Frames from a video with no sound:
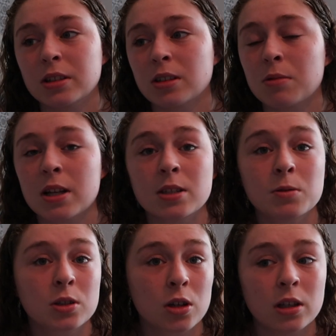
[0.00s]
Some days it
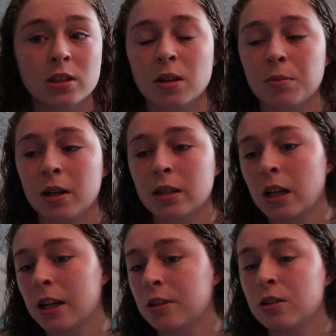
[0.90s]
was good, some days
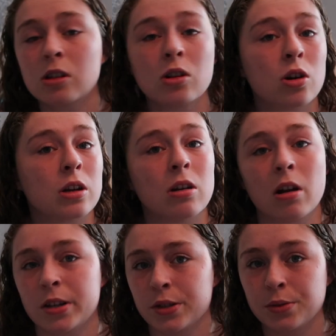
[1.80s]
I could
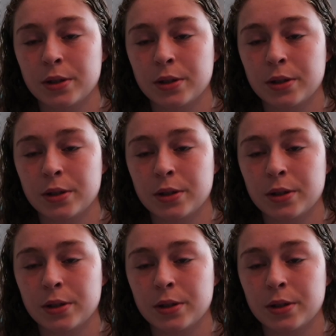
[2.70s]
not do it.